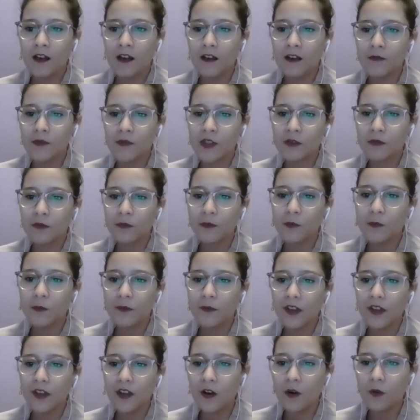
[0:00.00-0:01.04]
So
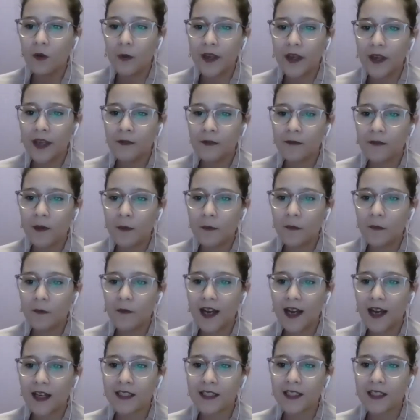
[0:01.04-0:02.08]
moving away from
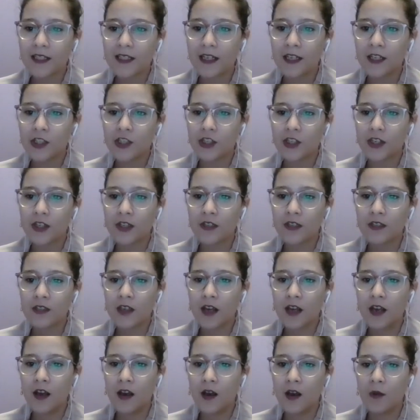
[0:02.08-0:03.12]
vaccinations
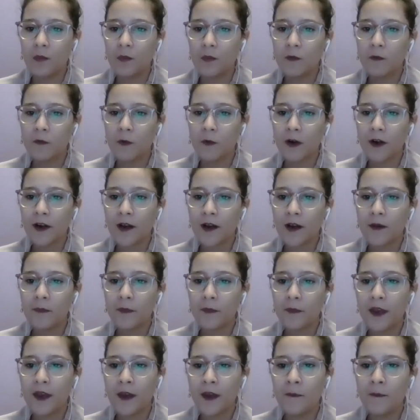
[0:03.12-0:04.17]
for a
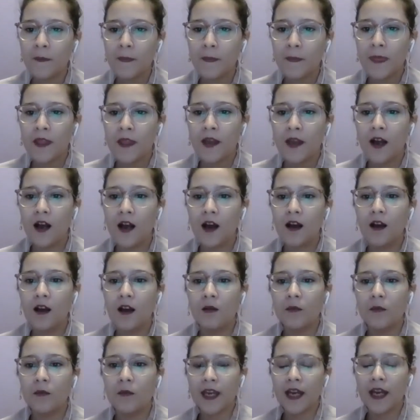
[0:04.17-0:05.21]
bit,
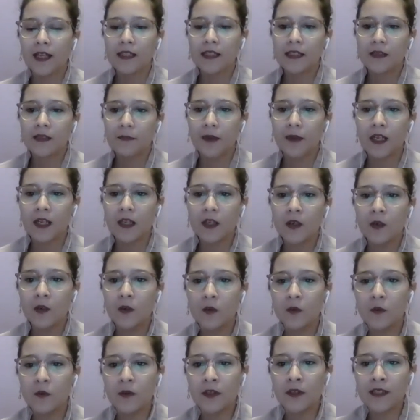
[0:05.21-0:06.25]
we had somebody
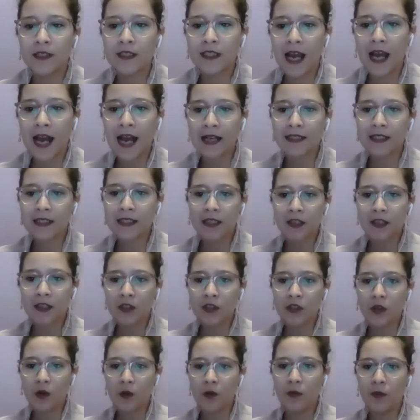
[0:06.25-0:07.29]
who is asking,
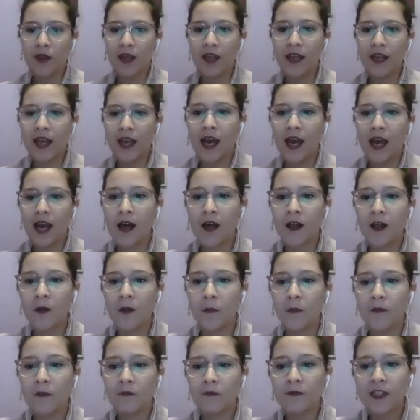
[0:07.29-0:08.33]
so they had
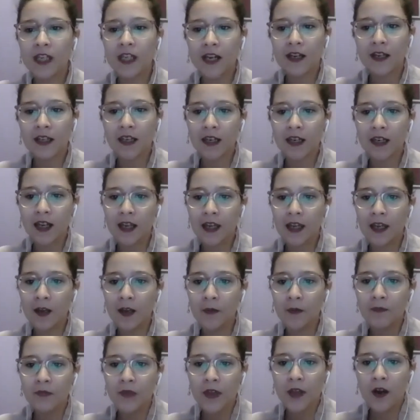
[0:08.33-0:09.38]
taken
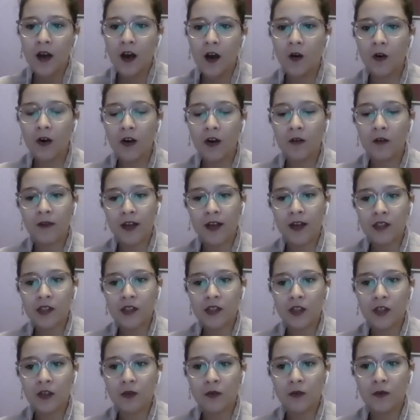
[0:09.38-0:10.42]
in or
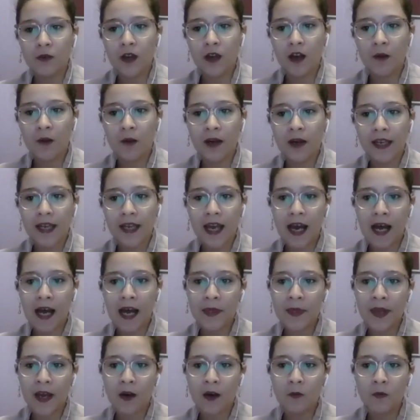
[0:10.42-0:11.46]
rescued a cat
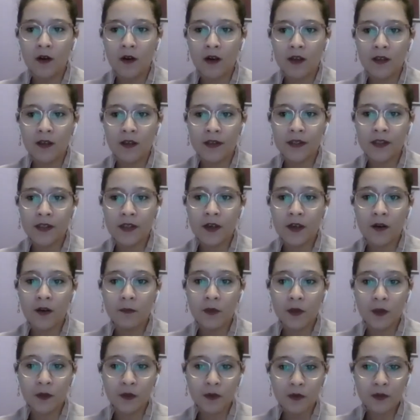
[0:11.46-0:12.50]
that was
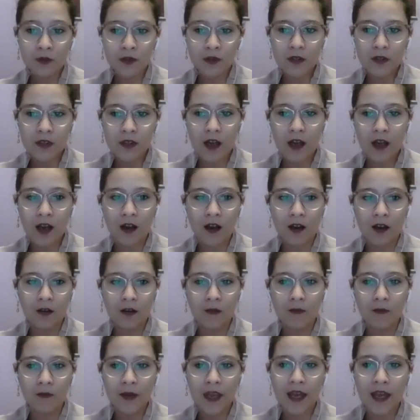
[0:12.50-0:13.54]
abused
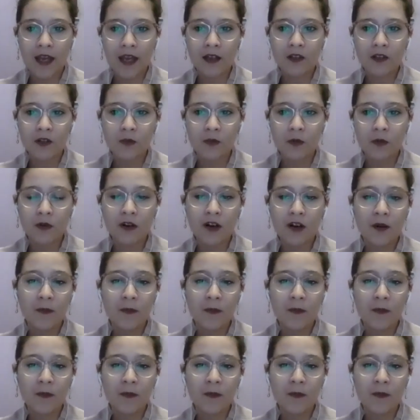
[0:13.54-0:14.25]
and won't